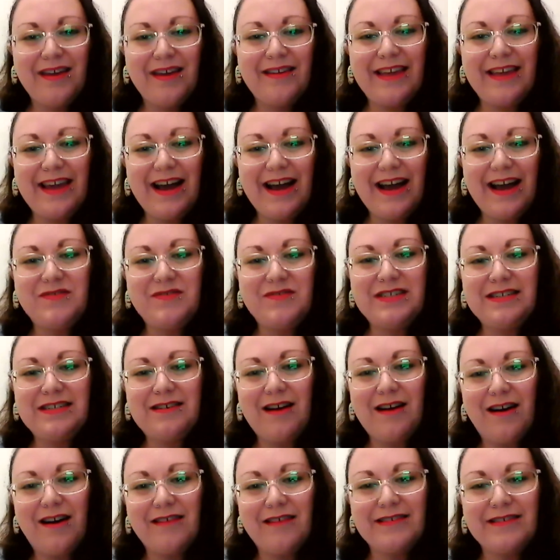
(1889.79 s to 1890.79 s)
They have
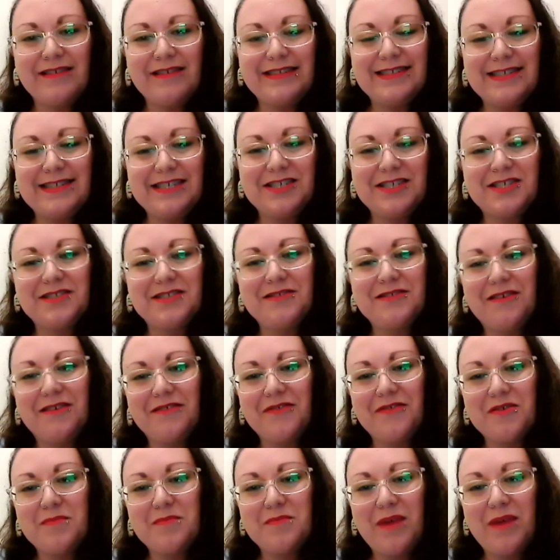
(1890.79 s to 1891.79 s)
decolonization
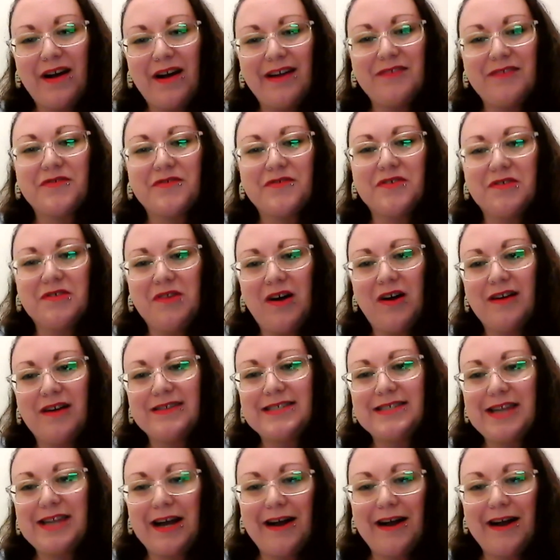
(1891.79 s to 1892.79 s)
on their mind for a long
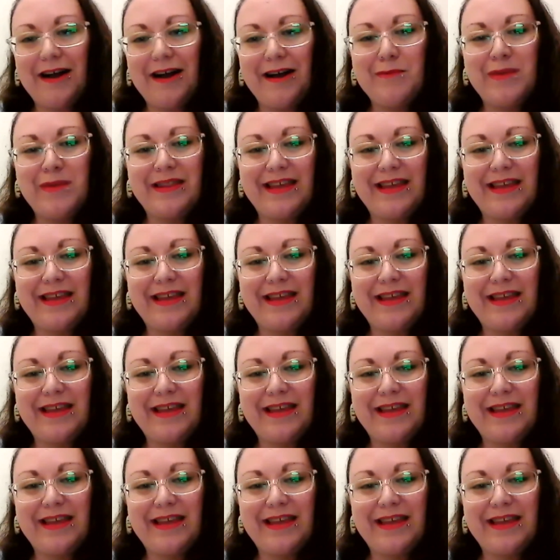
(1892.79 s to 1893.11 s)
time,